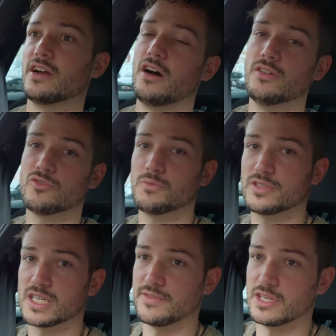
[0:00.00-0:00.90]
get all the normal
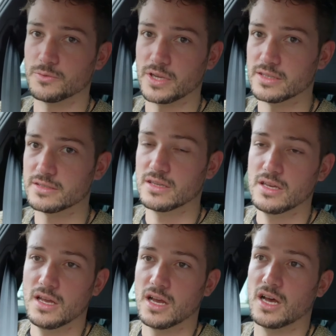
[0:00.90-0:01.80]
safety suites.
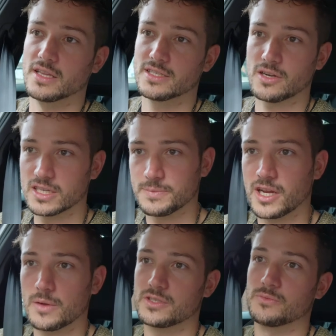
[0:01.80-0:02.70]
This car has been
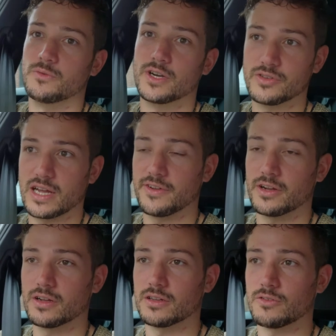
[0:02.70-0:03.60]
optioned with rear traffic,
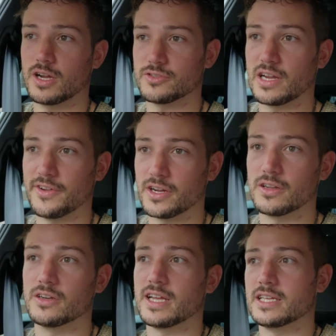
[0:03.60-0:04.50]
cross traffic
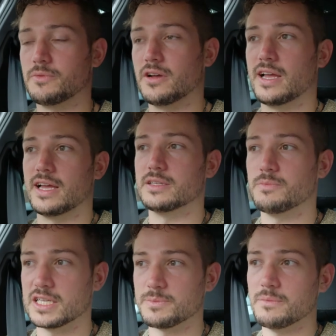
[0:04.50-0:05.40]
alert, as well as
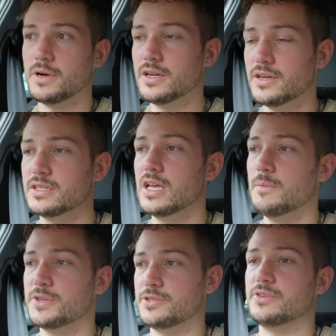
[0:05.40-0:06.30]
blind spot monitors,
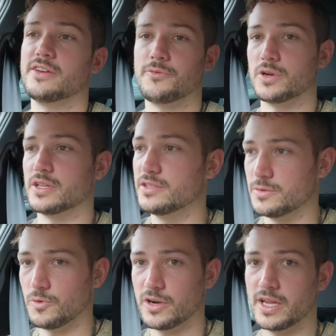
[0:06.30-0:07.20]
but you do get forward
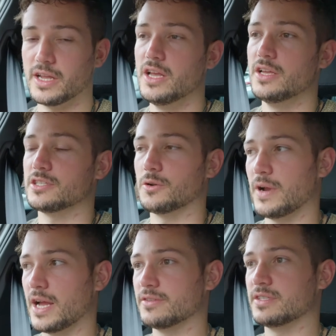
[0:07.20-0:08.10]
collision warning,
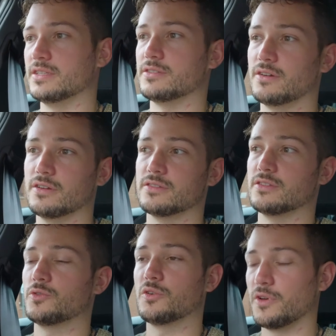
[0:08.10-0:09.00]
surround sensors,
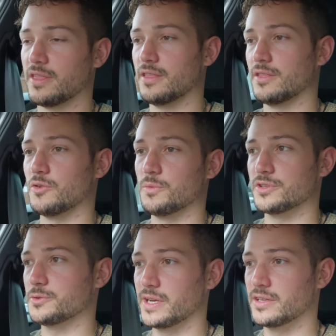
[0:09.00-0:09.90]
the normal
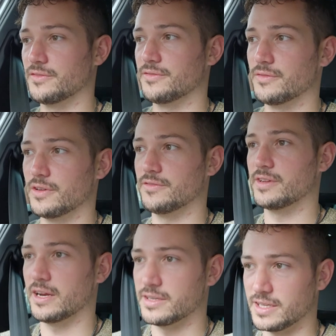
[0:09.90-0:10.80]
suite of
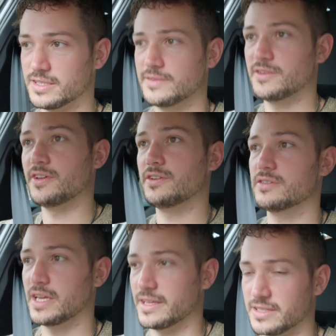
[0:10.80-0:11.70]
guaranteed safety
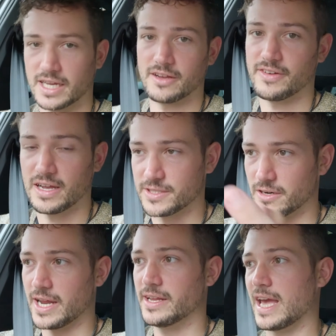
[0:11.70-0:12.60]
features, and it's got a
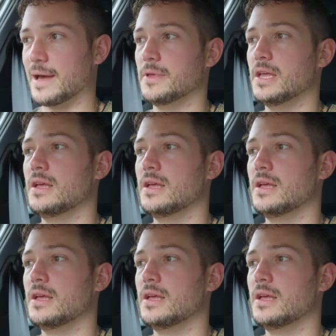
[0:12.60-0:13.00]
5-star NCAP.